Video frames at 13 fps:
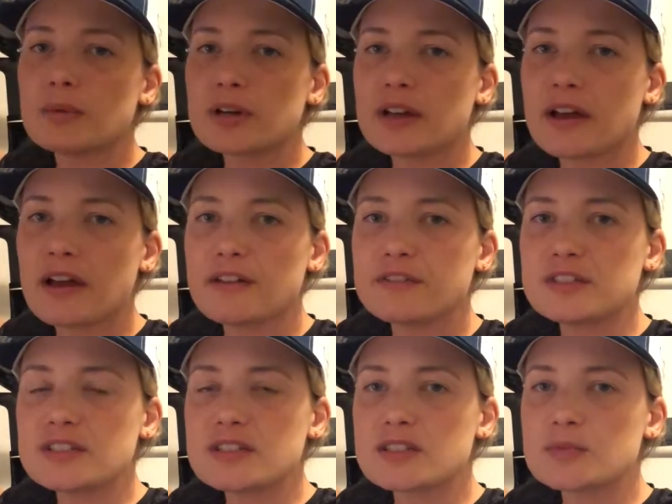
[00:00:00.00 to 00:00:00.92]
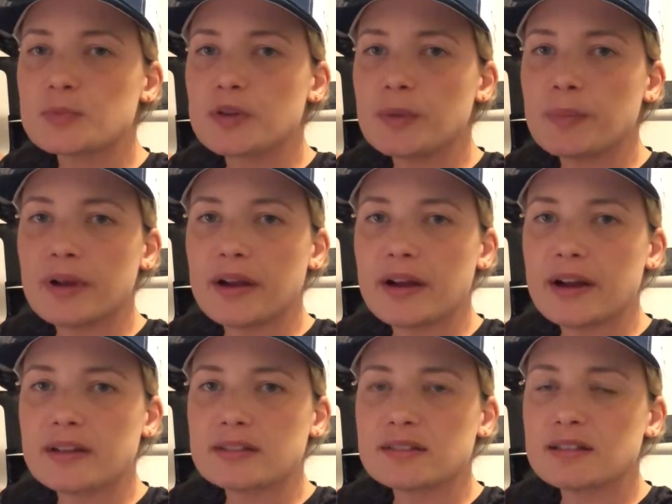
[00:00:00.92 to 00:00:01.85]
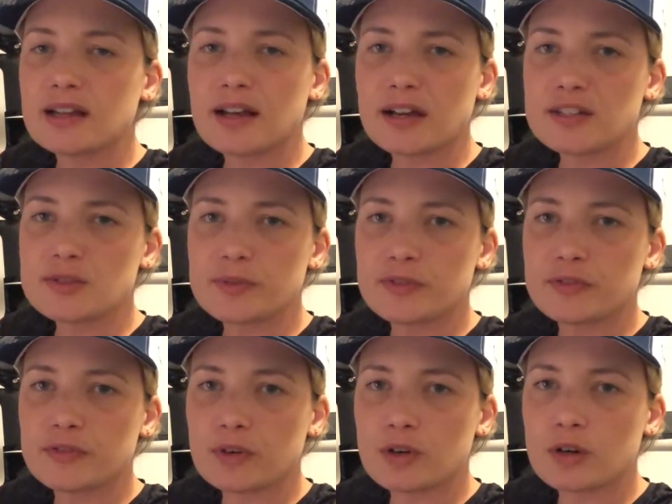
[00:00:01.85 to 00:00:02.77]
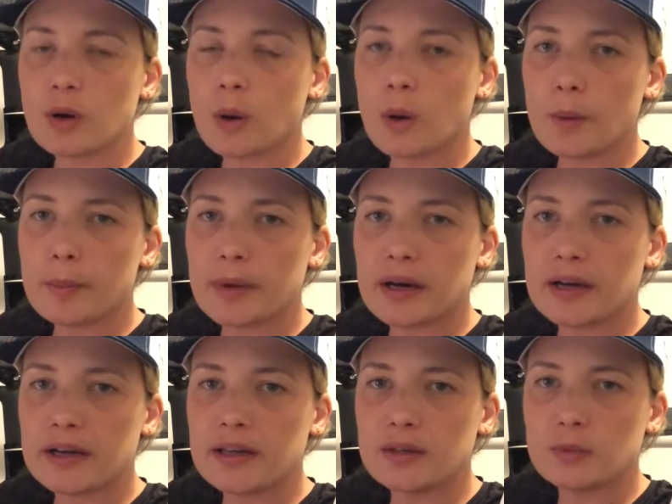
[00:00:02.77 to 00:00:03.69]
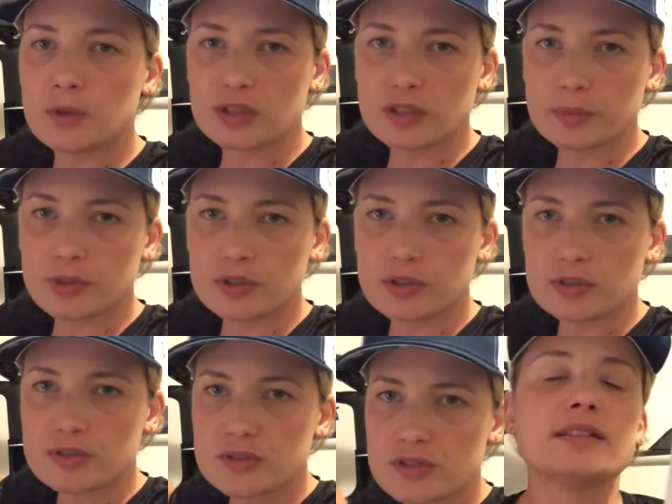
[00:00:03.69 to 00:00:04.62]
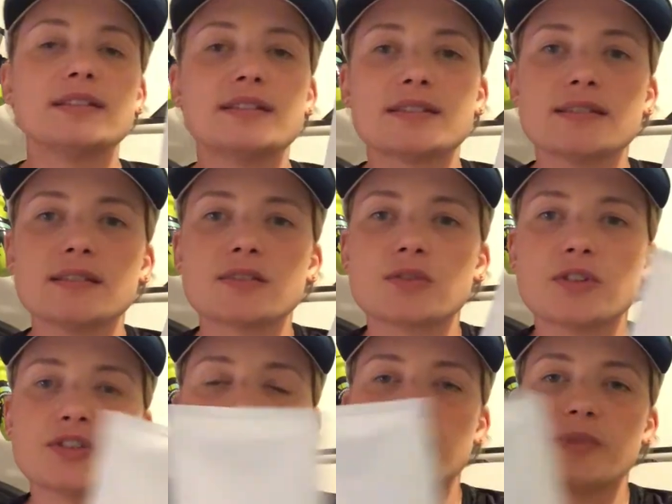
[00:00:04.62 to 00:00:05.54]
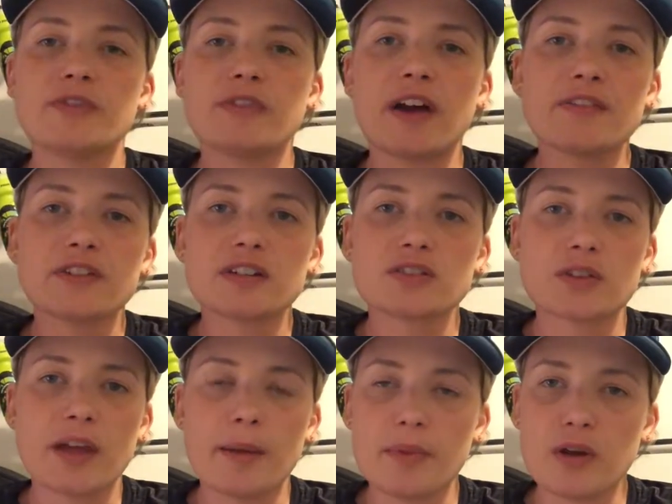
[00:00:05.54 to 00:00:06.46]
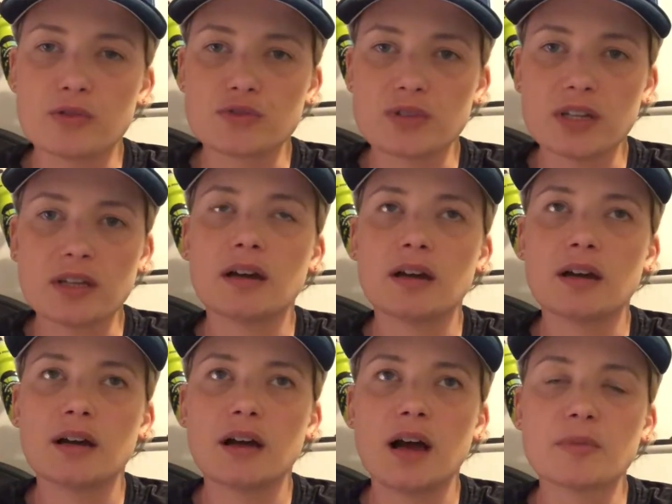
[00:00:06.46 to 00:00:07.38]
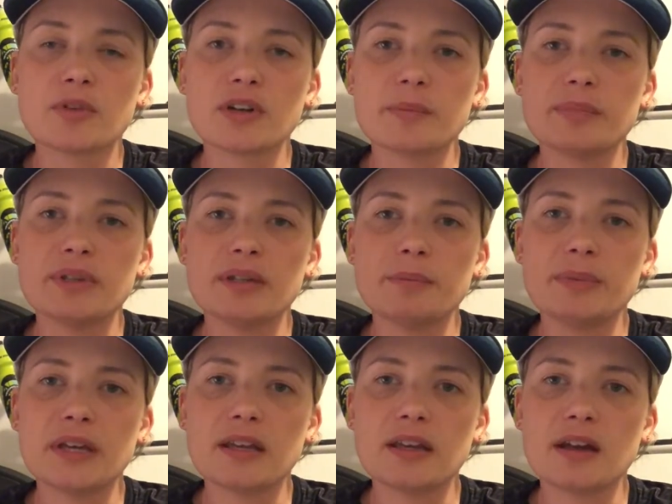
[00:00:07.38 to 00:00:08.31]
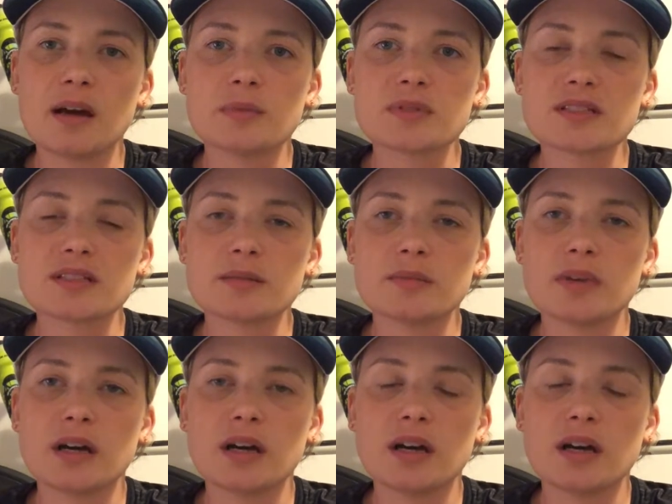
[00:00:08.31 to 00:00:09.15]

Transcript: gonna have this prepared the night before on my water bottles. This is going to be 500 ml drink. I'm gonna be picking up some